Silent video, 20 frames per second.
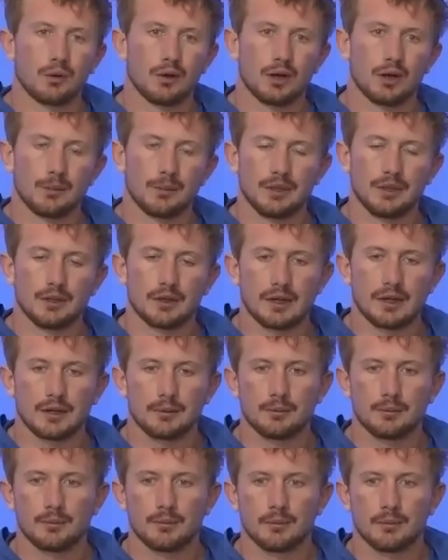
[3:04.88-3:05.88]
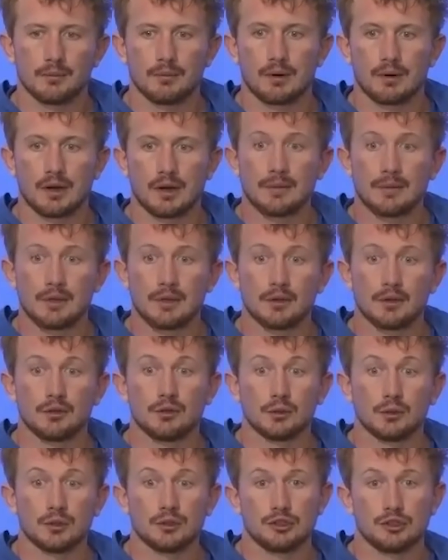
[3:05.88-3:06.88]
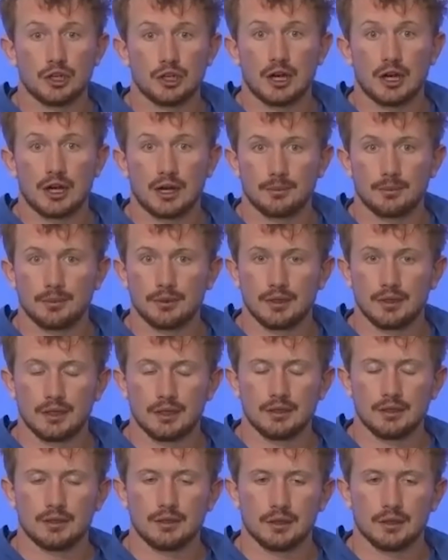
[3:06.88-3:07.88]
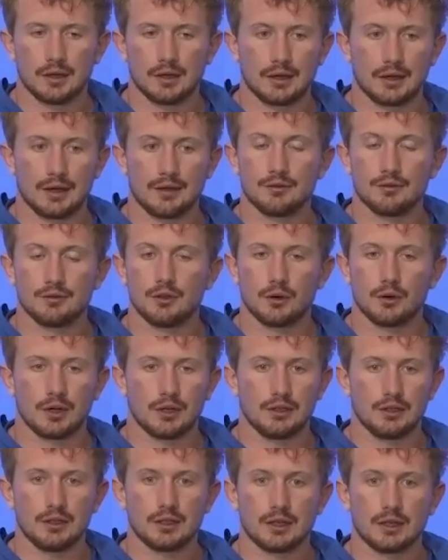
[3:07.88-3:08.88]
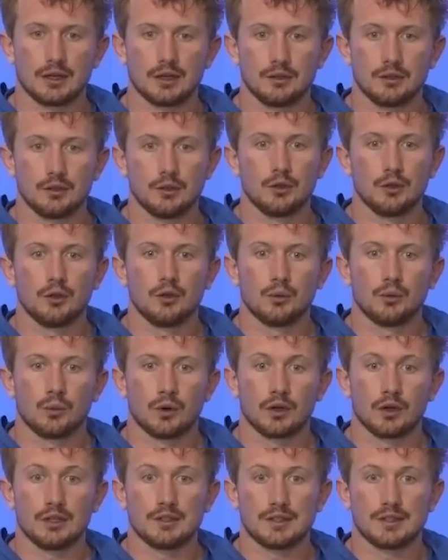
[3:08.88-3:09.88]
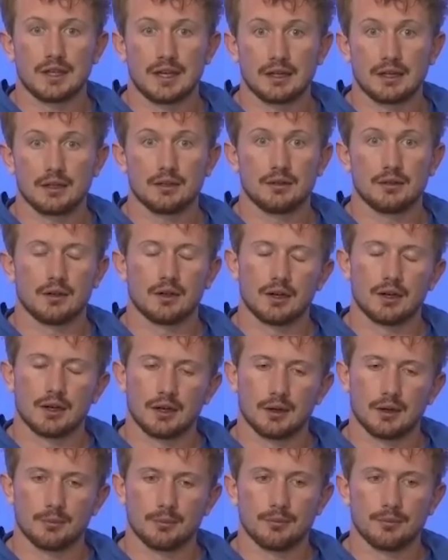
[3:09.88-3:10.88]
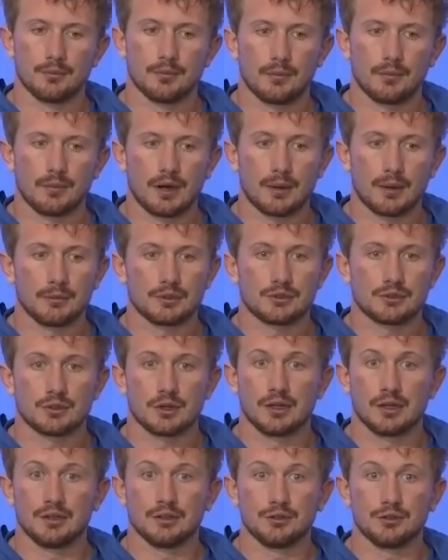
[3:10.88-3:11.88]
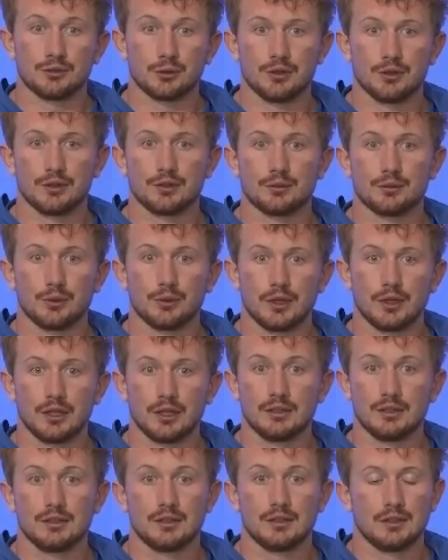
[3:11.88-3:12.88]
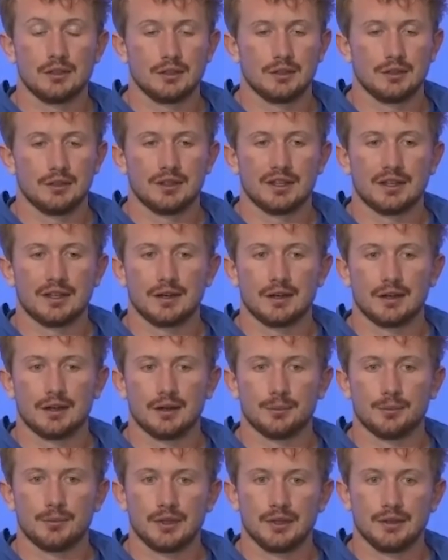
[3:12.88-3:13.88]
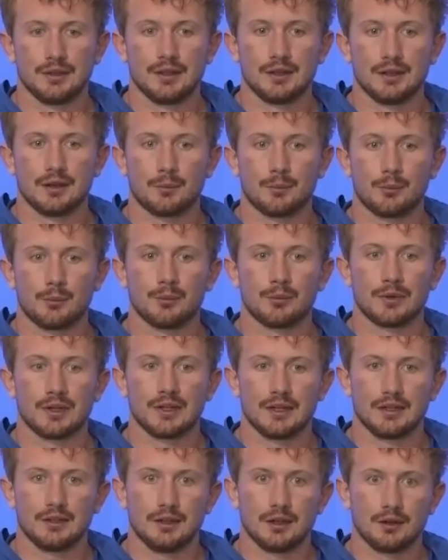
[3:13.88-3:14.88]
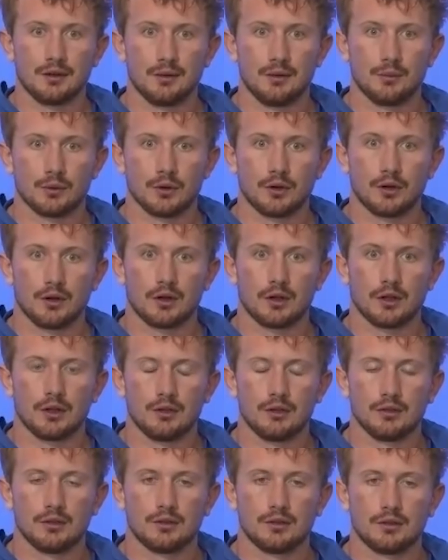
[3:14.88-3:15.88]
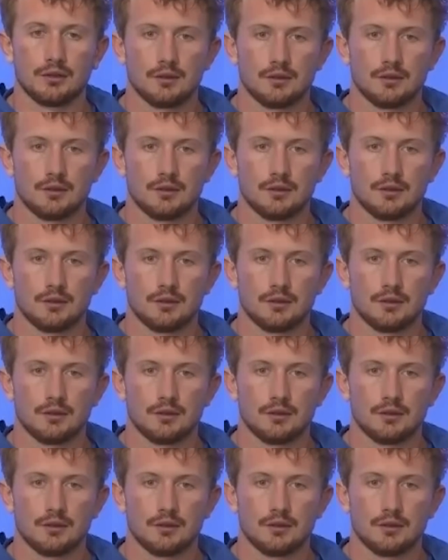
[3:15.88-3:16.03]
I mean, I'm here to do a job, and I have no idea where he's at. I'm just trying to enjoy this win, and then I'll put my head down and work on.